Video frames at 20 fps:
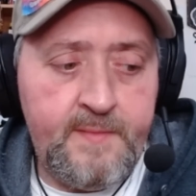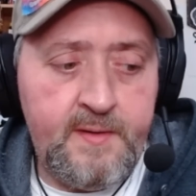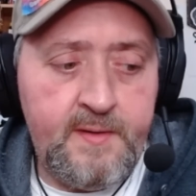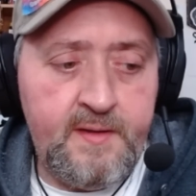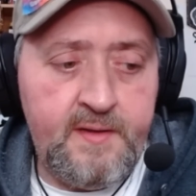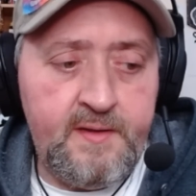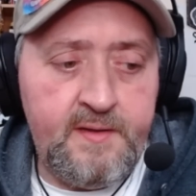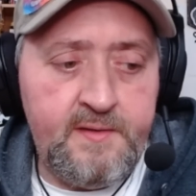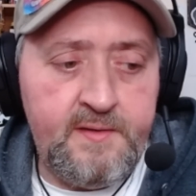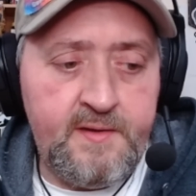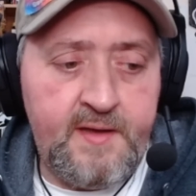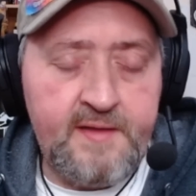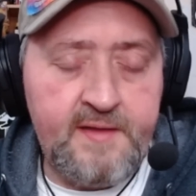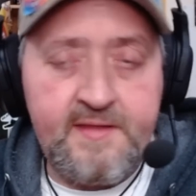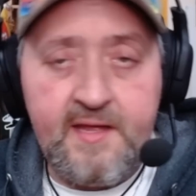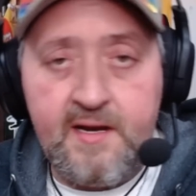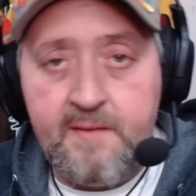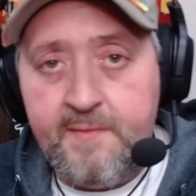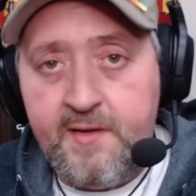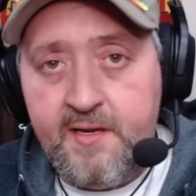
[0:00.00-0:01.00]
you
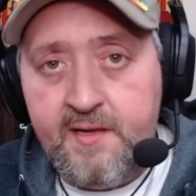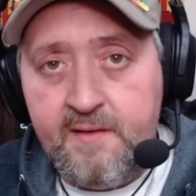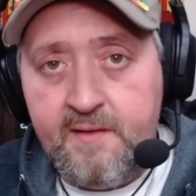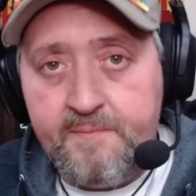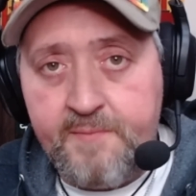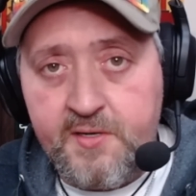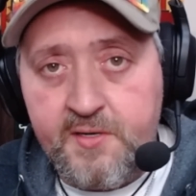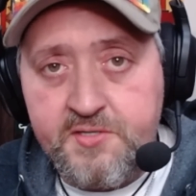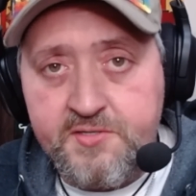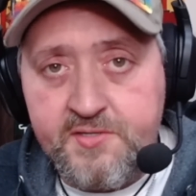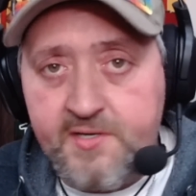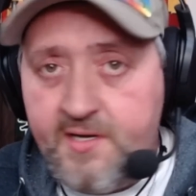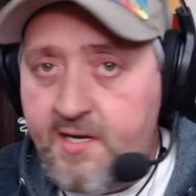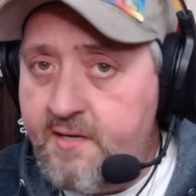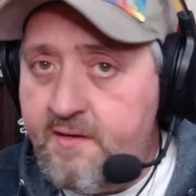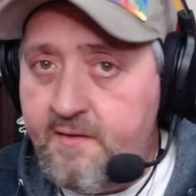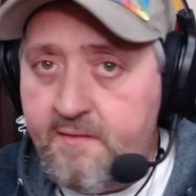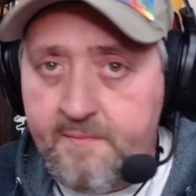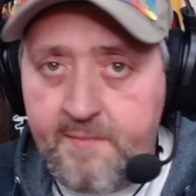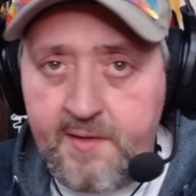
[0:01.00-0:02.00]
get that immediate
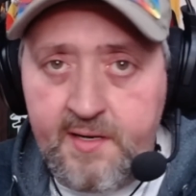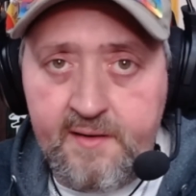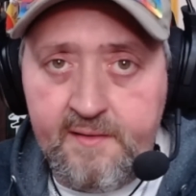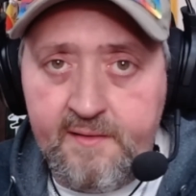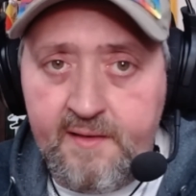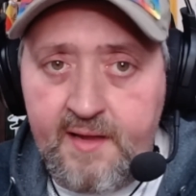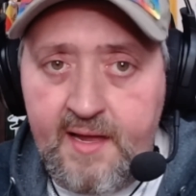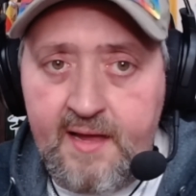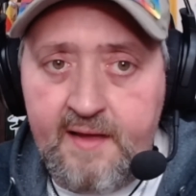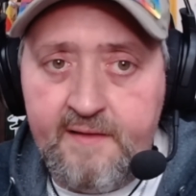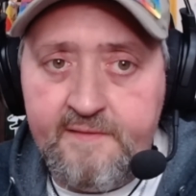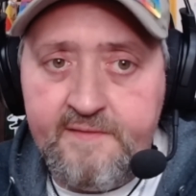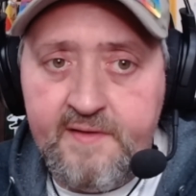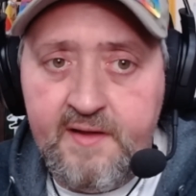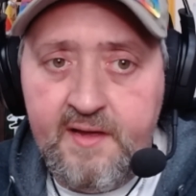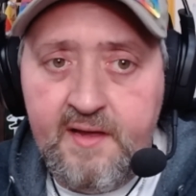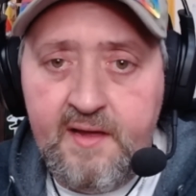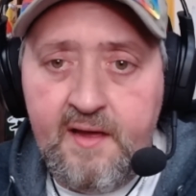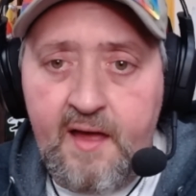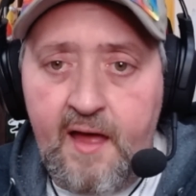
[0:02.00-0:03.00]
punchline, an immediate laugh.
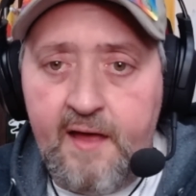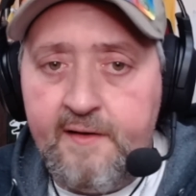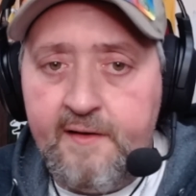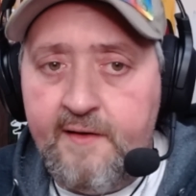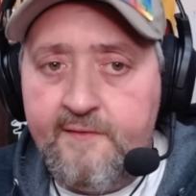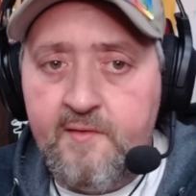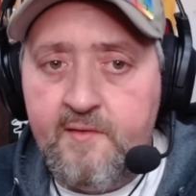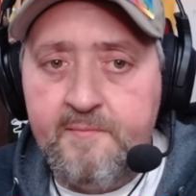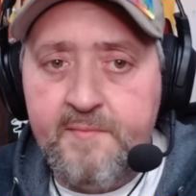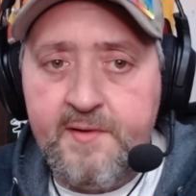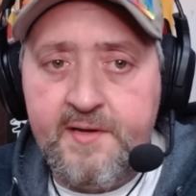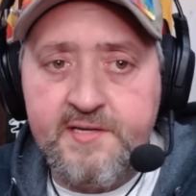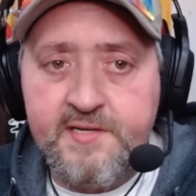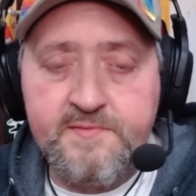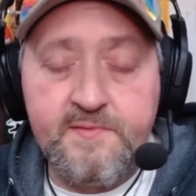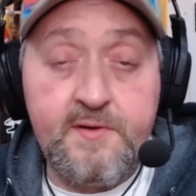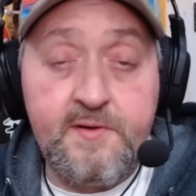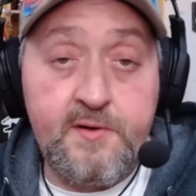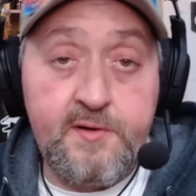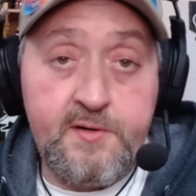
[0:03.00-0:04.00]
I love them
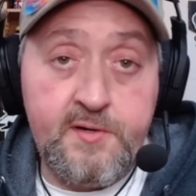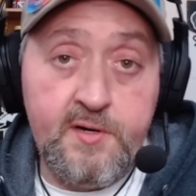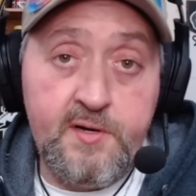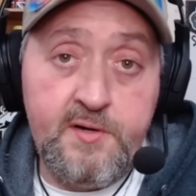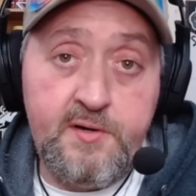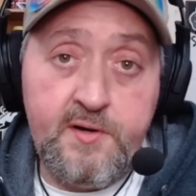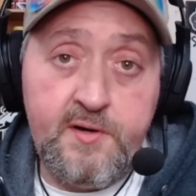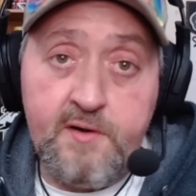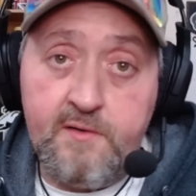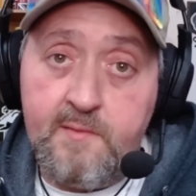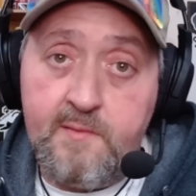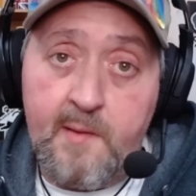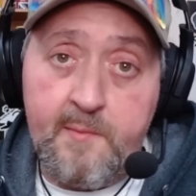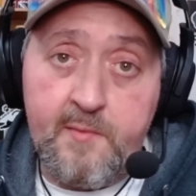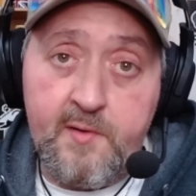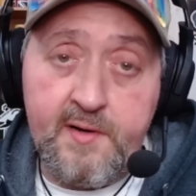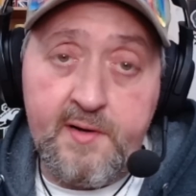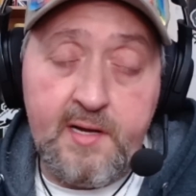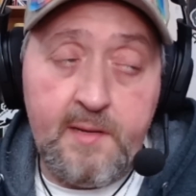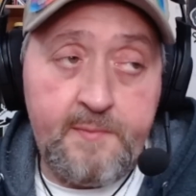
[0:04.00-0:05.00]
because when they're good, you can
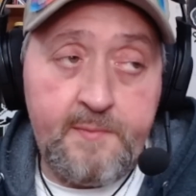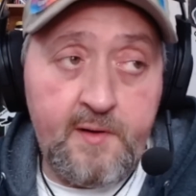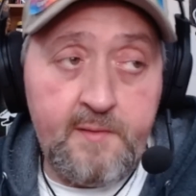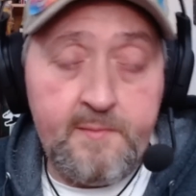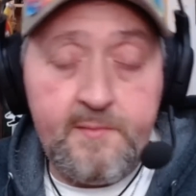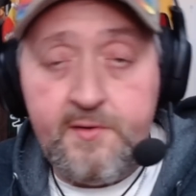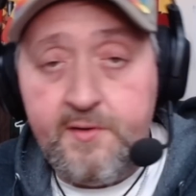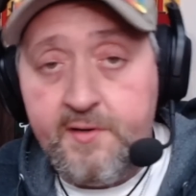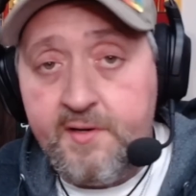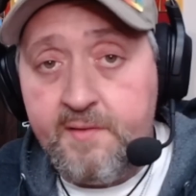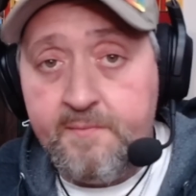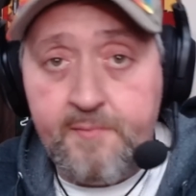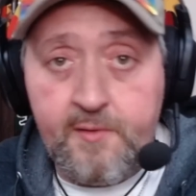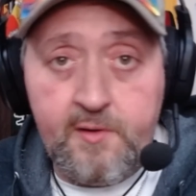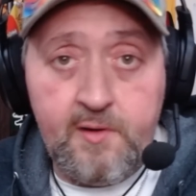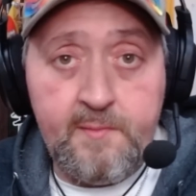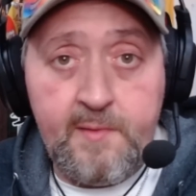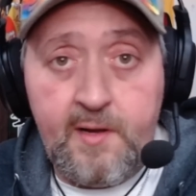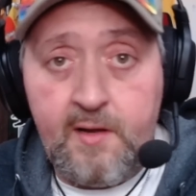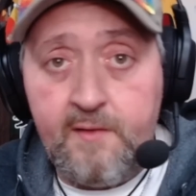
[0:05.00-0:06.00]
remember a couple of them and you can
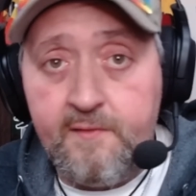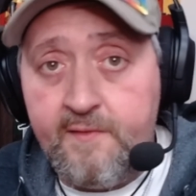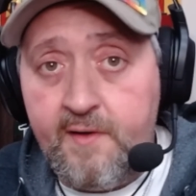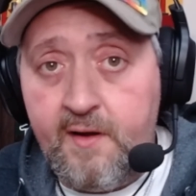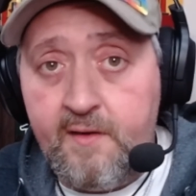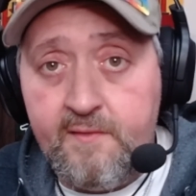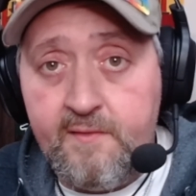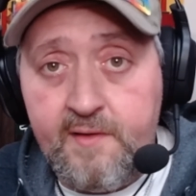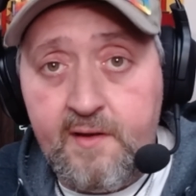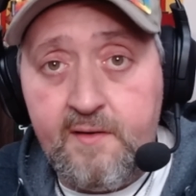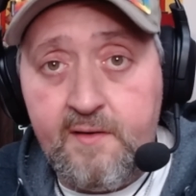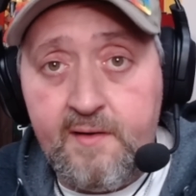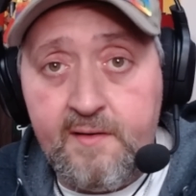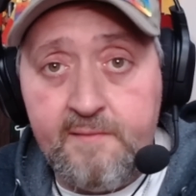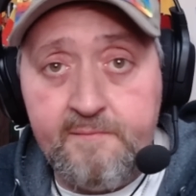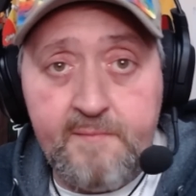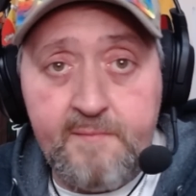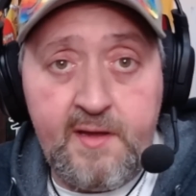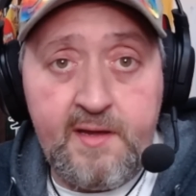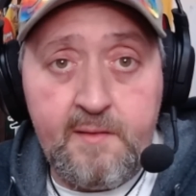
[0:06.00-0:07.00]
pull them out here and there
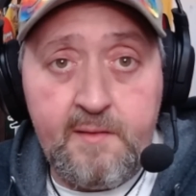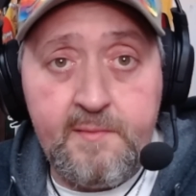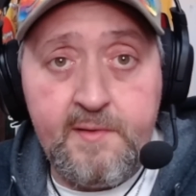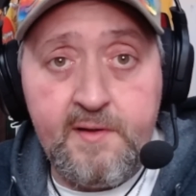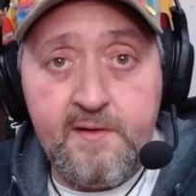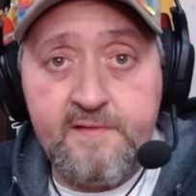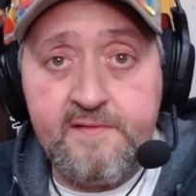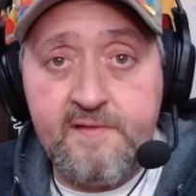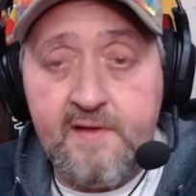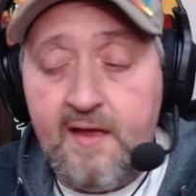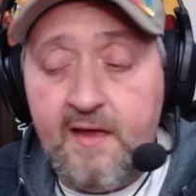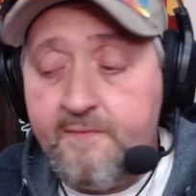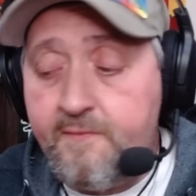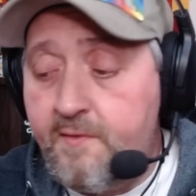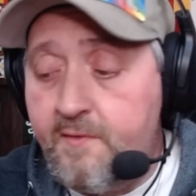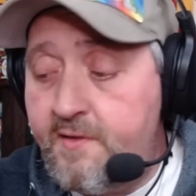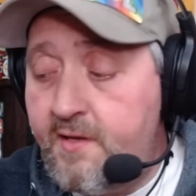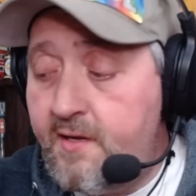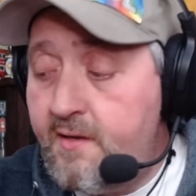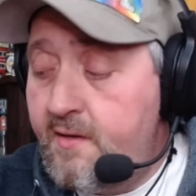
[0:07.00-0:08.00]
and make everybody else laugh
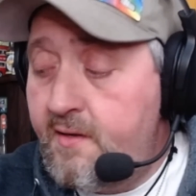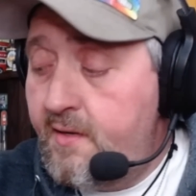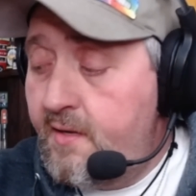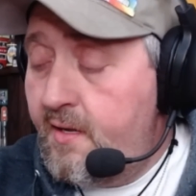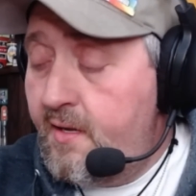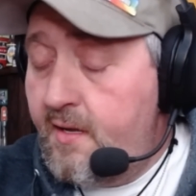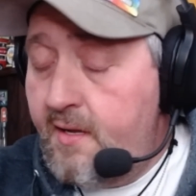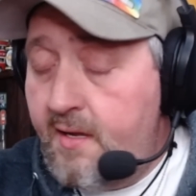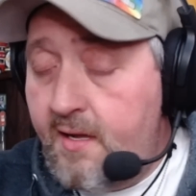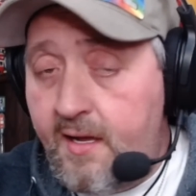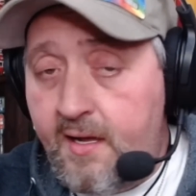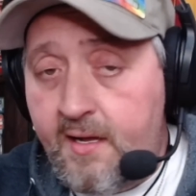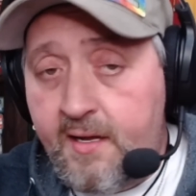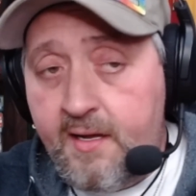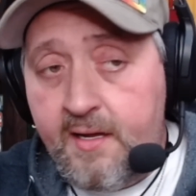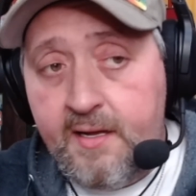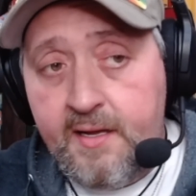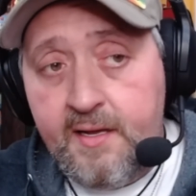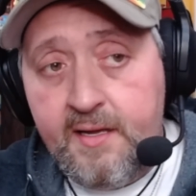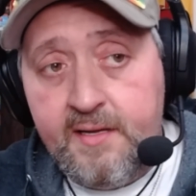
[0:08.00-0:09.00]
with you.
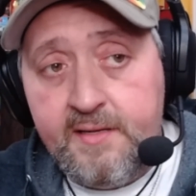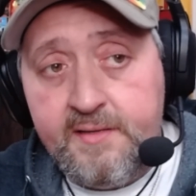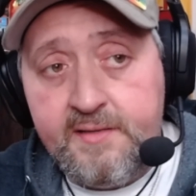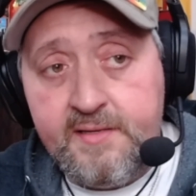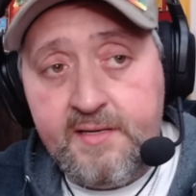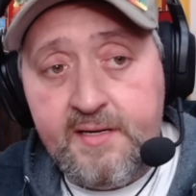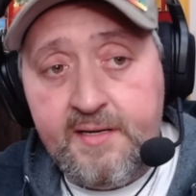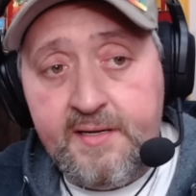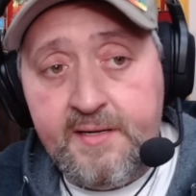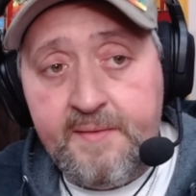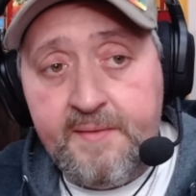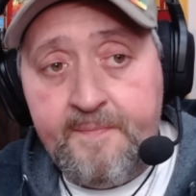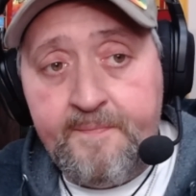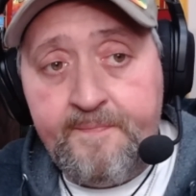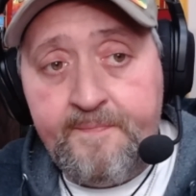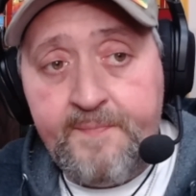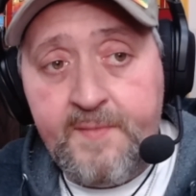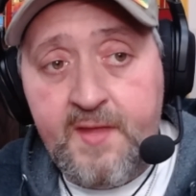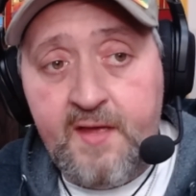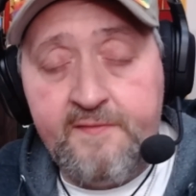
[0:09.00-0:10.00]

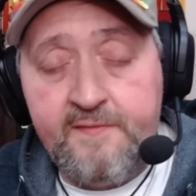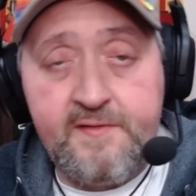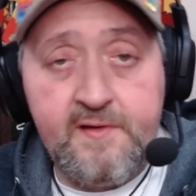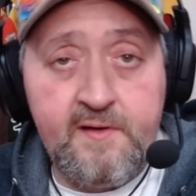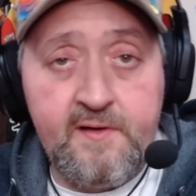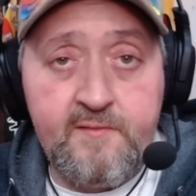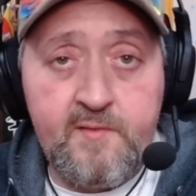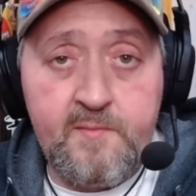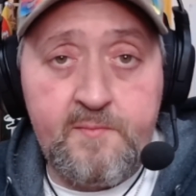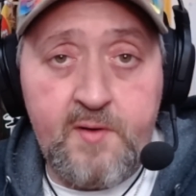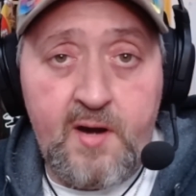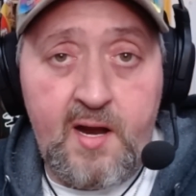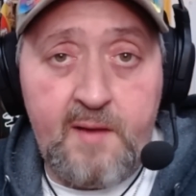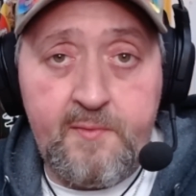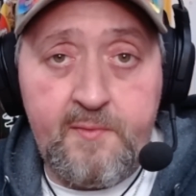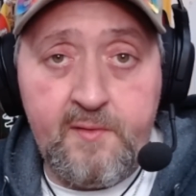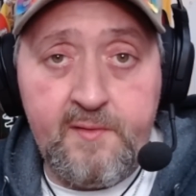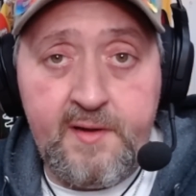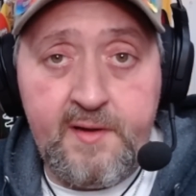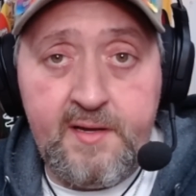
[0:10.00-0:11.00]
If delivered
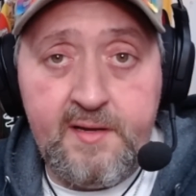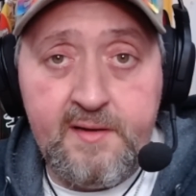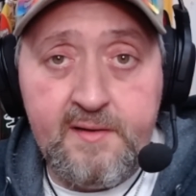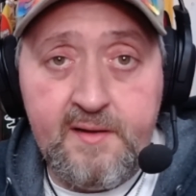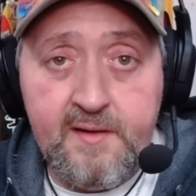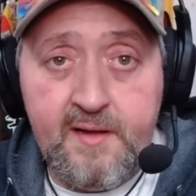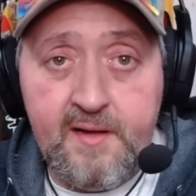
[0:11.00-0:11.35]
properly,